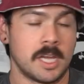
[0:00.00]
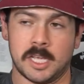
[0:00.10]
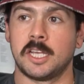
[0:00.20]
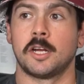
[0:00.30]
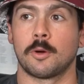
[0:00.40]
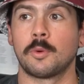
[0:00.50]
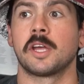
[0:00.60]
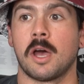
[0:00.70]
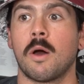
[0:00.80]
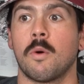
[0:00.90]
Here we
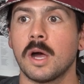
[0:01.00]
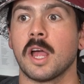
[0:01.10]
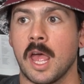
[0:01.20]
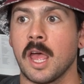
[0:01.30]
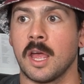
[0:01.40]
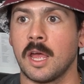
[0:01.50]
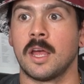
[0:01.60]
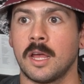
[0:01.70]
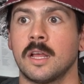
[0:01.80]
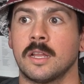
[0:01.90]
go
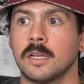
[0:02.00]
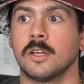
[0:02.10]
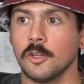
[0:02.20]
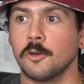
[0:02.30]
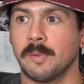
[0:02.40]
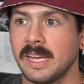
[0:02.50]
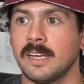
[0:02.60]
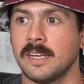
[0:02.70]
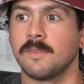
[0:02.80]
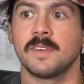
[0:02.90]
again, Lupe